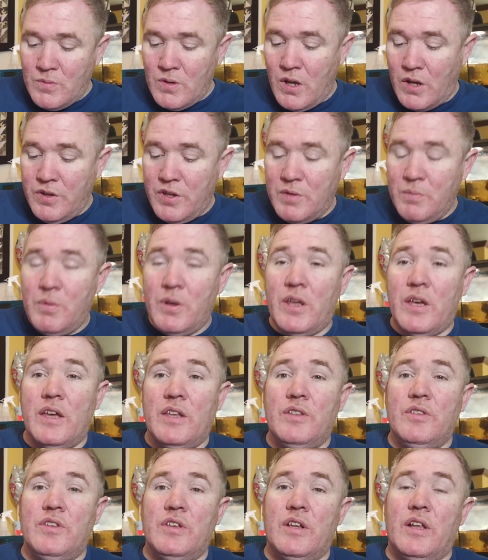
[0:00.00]
I then went ahead
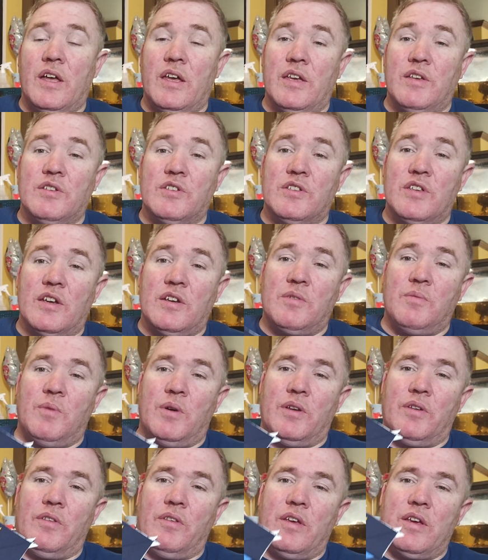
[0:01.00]
and did a second
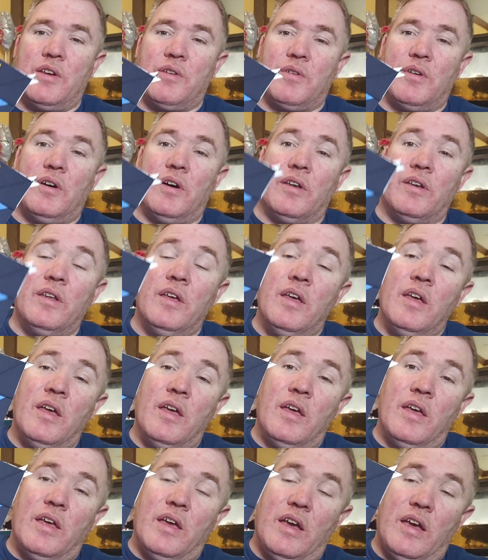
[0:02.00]
one later on
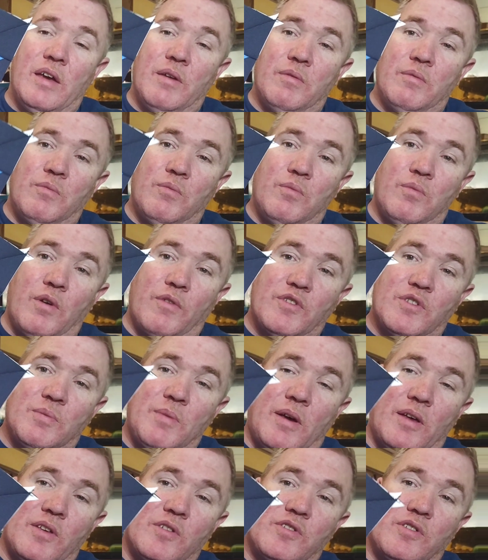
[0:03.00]
with some
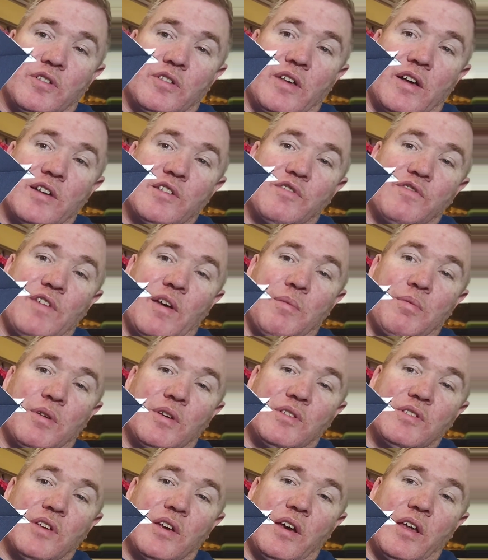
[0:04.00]
Allison glass
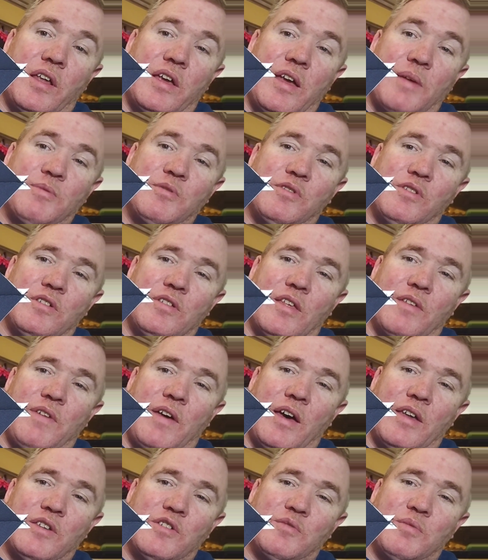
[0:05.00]
fabrics, and I absolutely love
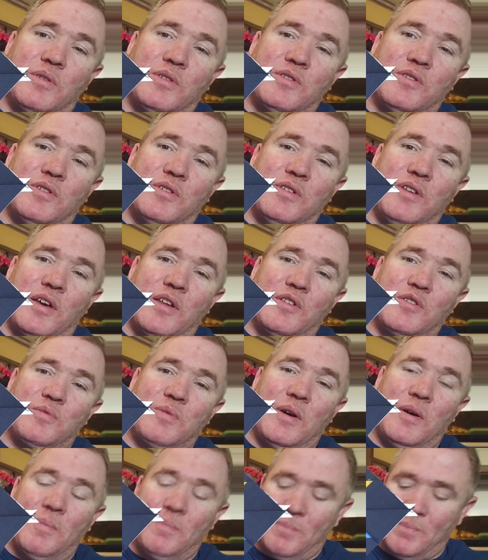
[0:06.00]
how this one turned out as
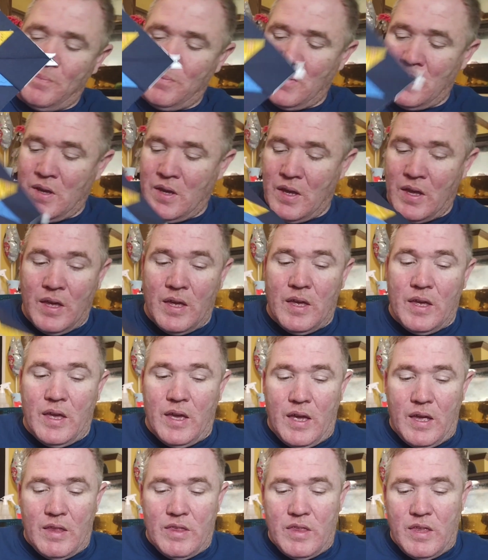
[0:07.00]
well.
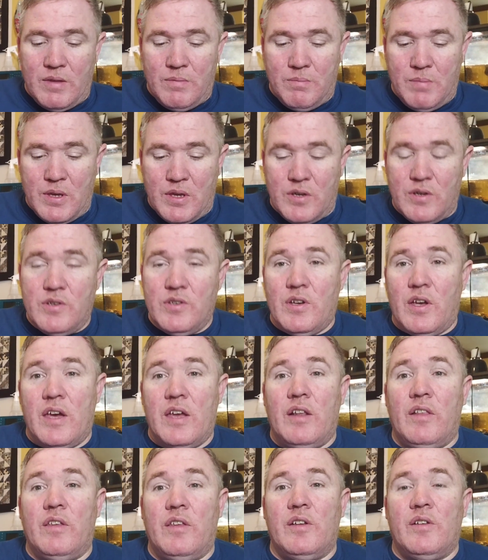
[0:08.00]
And then because I
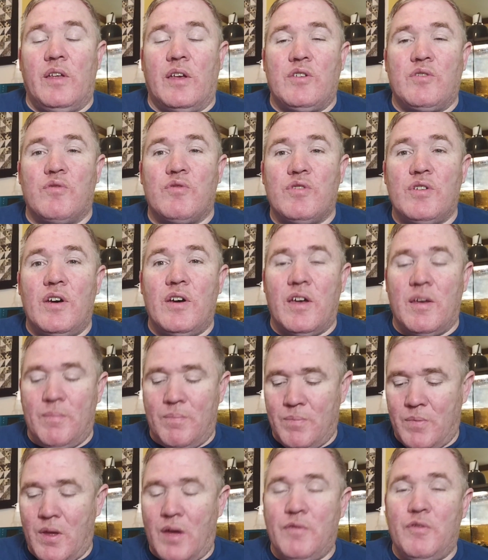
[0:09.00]
had a little extra
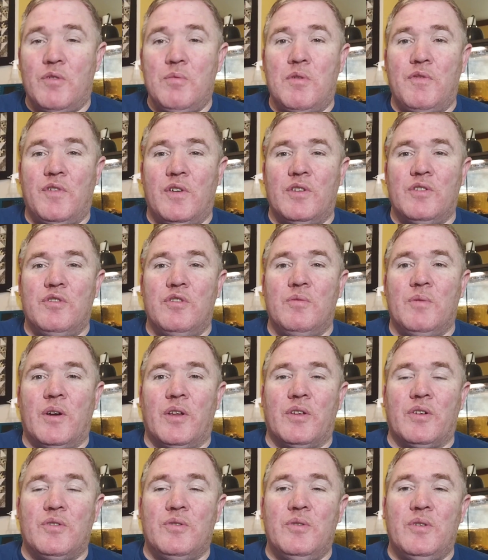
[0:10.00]
time, I thought it'd be fun to do one of
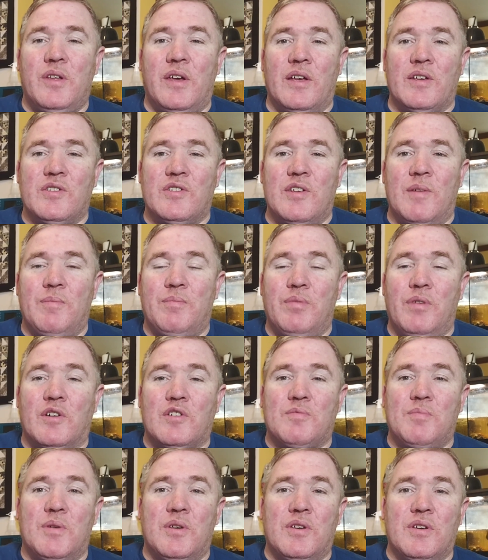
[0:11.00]
the courthouse step
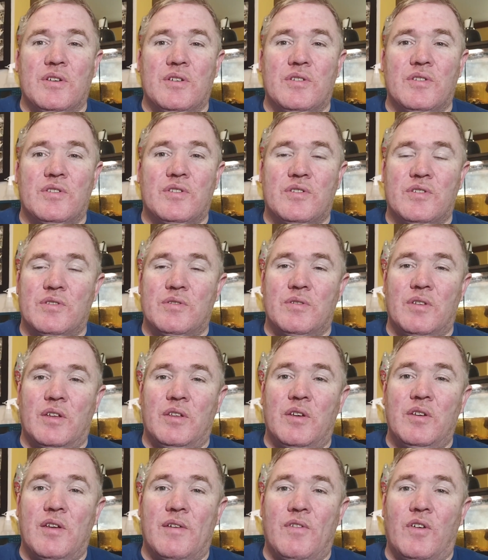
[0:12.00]
blocks because I
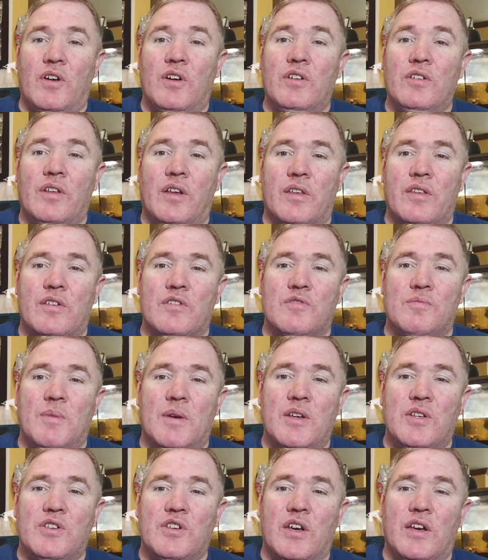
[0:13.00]
don't have a whole lot of those
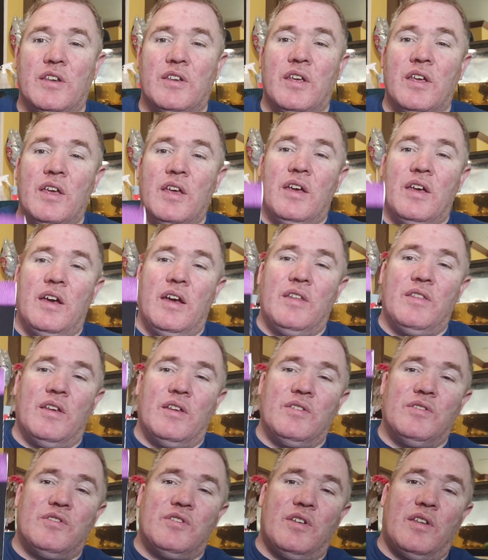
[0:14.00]
made yet. And
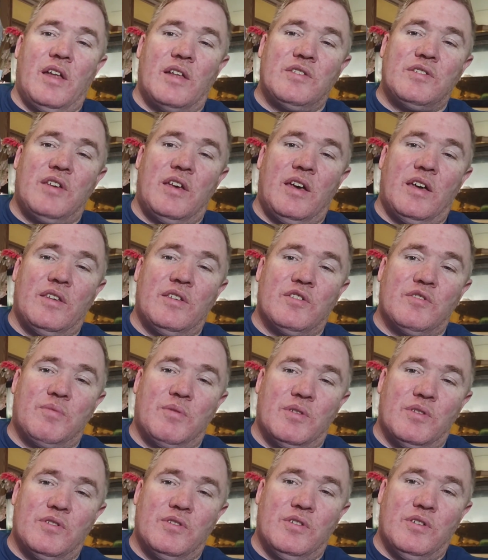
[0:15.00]
then so that's how this
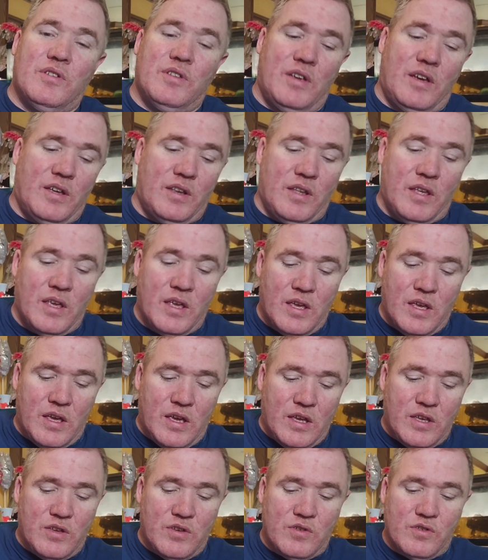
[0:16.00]
one turned out.
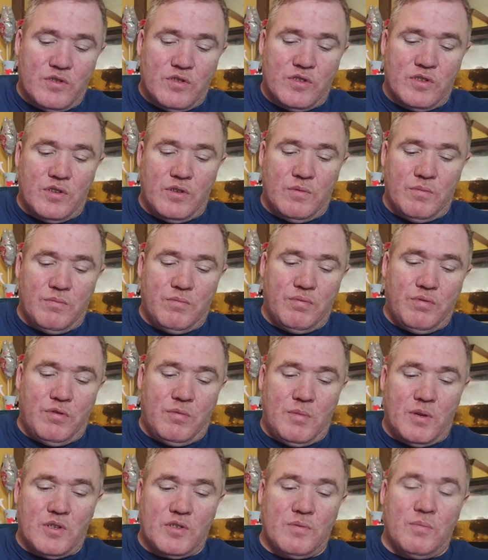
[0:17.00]
It used
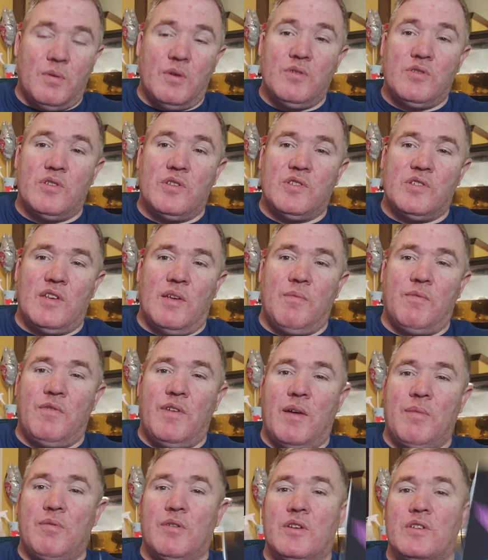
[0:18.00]
pretty much most of the same
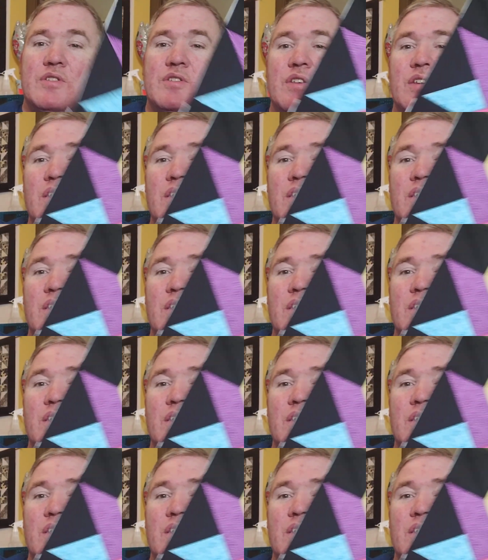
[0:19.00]
fabrics